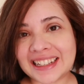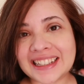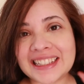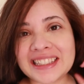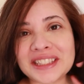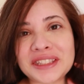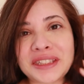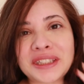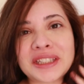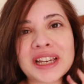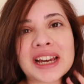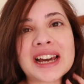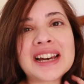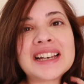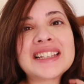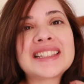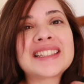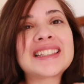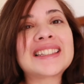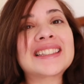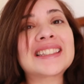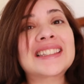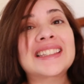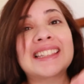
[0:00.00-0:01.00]
did it just
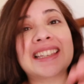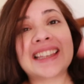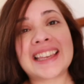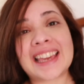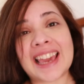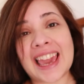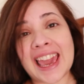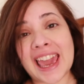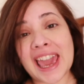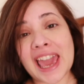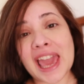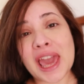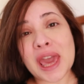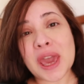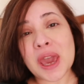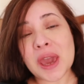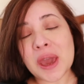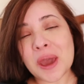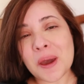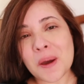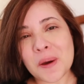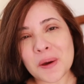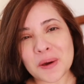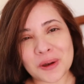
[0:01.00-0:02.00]
get
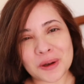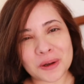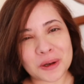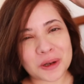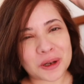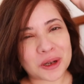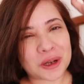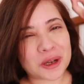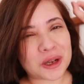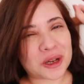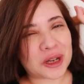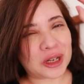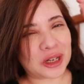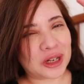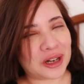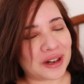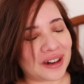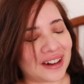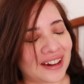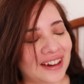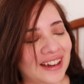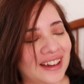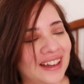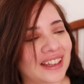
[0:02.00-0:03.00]

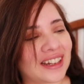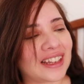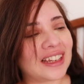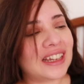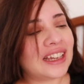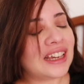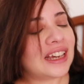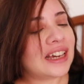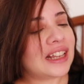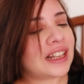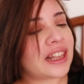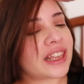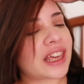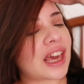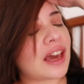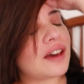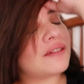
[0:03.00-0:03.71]
good. Like,